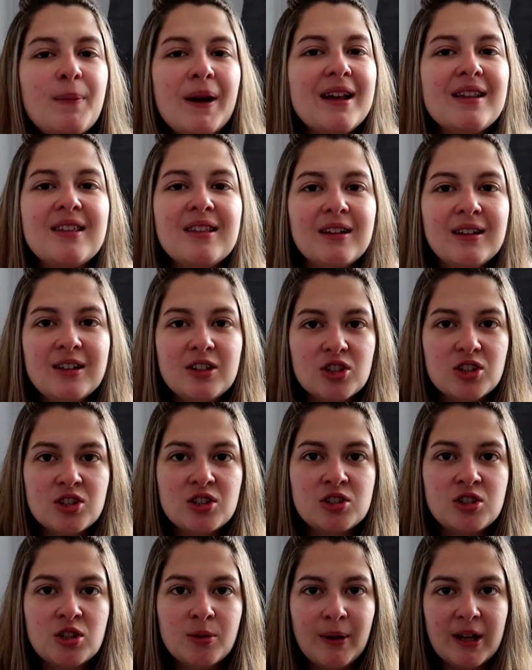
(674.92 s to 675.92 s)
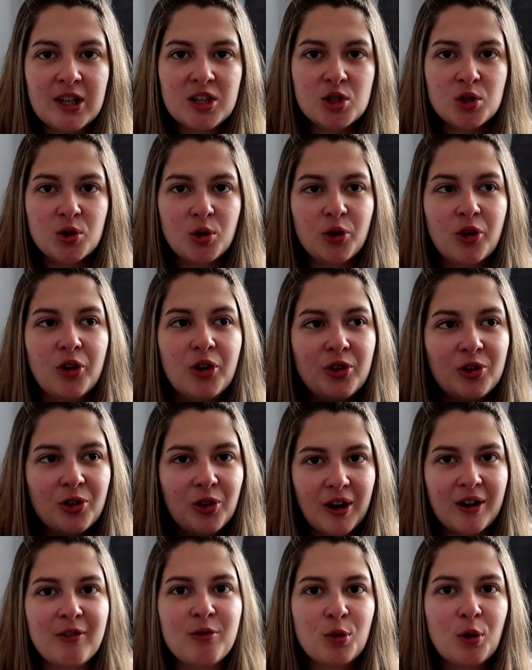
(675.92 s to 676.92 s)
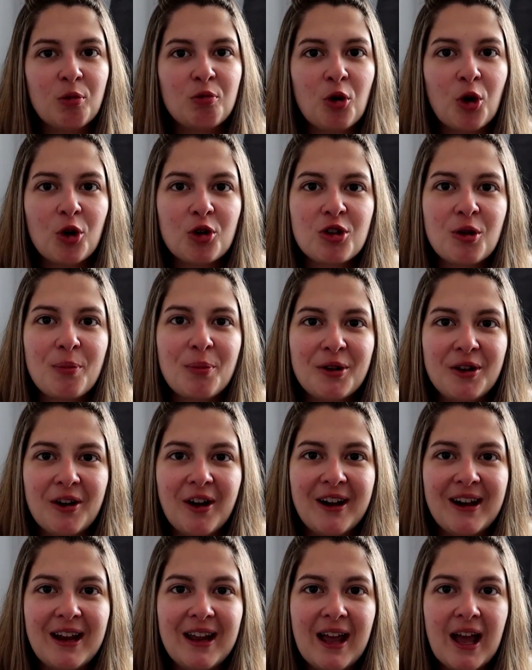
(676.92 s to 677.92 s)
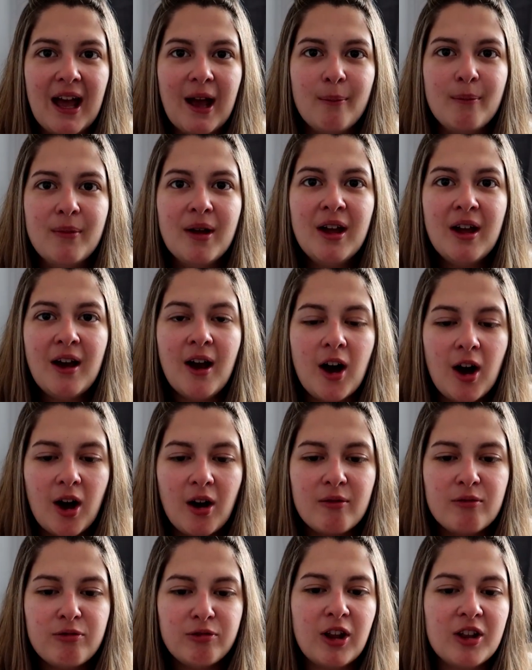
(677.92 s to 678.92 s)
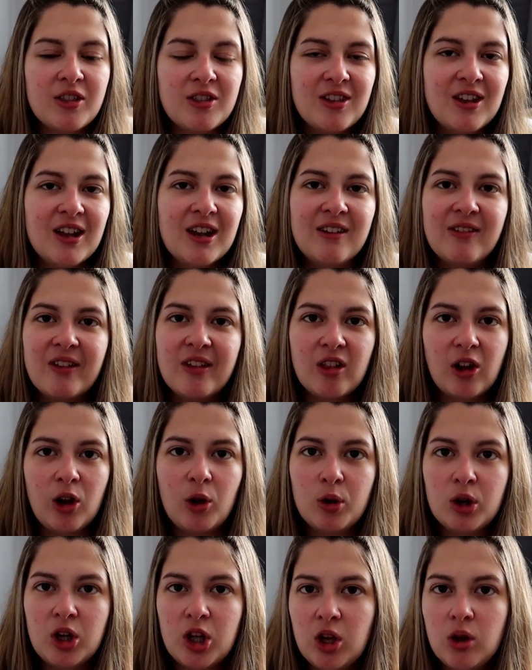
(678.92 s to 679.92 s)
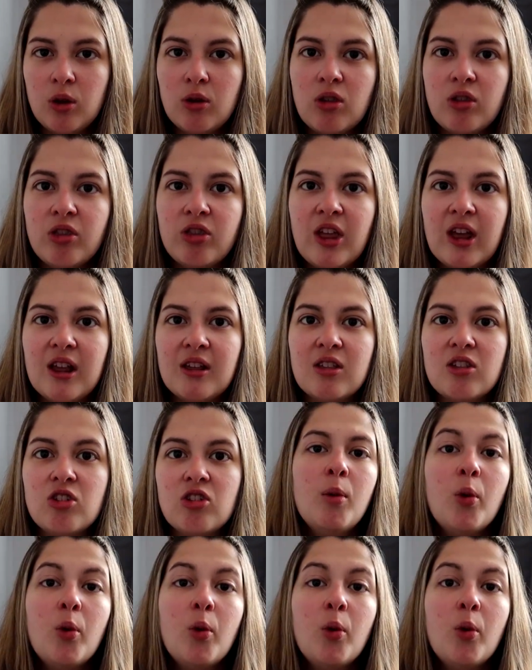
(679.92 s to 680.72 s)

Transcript: basically just to make sure that not everyone rocks up at 9 AM and floods in and there's a load of queues and things.